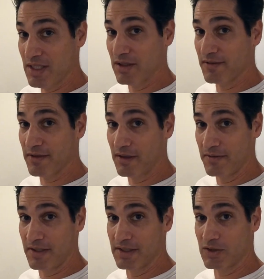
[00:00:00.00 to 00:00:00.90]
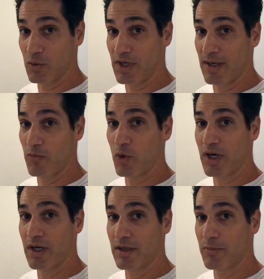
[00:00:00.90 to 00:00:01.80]
deal of confidence when I'm
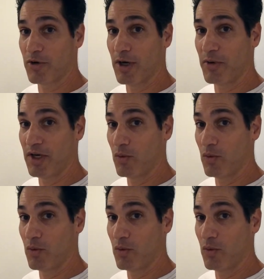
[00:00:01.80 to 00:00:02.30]
working on a property